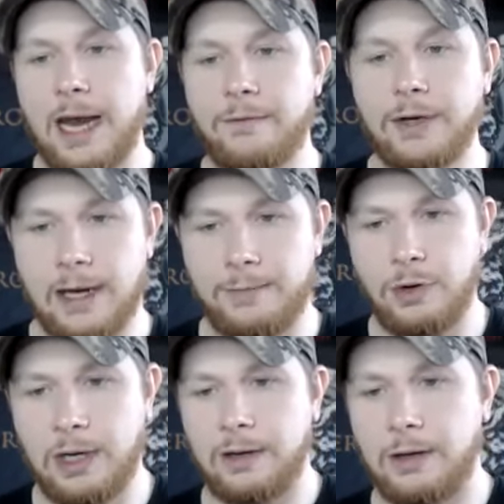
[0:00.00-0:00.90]
every time you
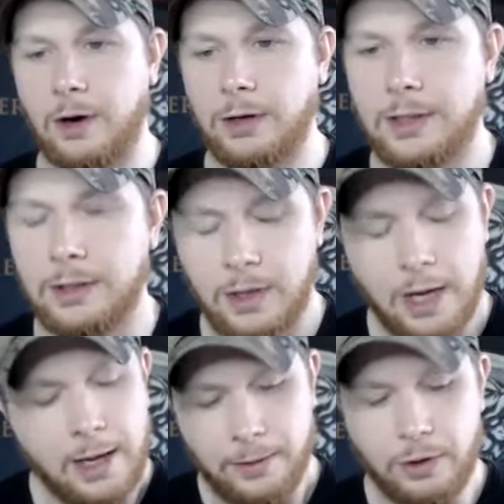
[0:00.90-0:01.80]
get in the darkness,
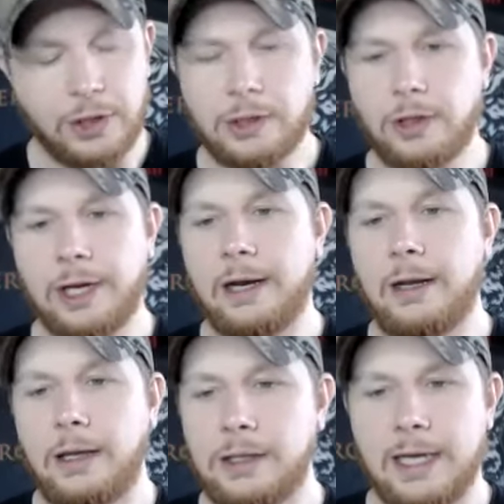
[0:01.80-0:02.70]
you just look at
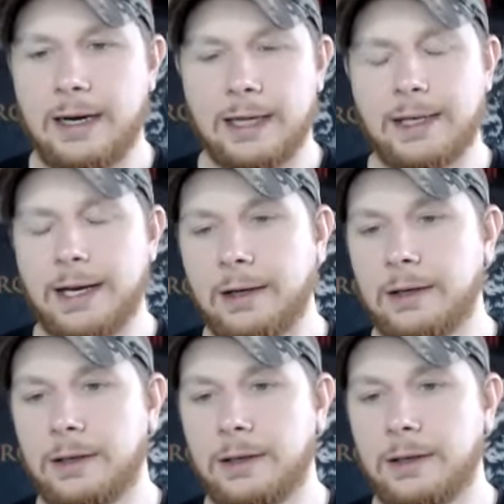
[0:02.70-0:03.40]
it and say, not today.